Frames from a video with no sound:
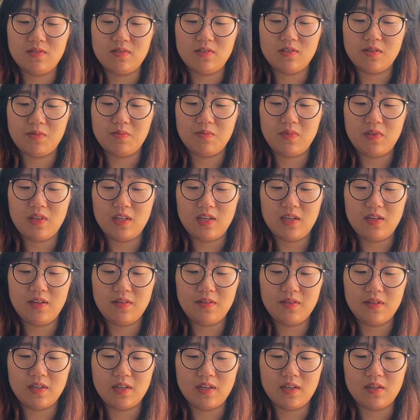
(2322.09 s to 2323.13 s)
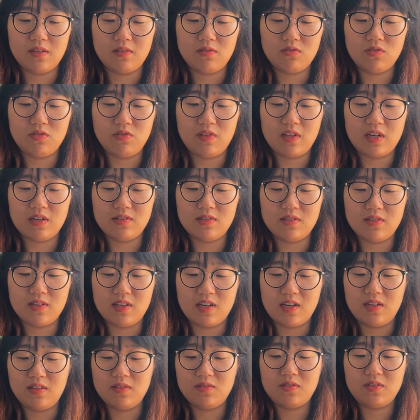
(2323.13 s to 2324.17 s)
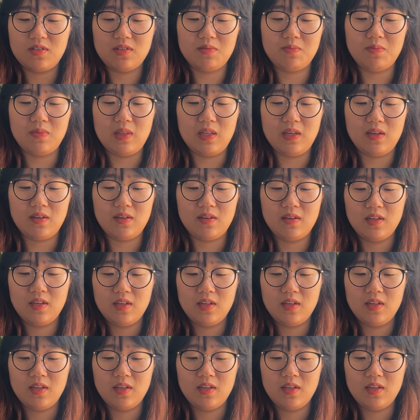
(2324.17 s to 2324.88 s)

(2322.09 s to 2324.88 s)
something, 2009 or something.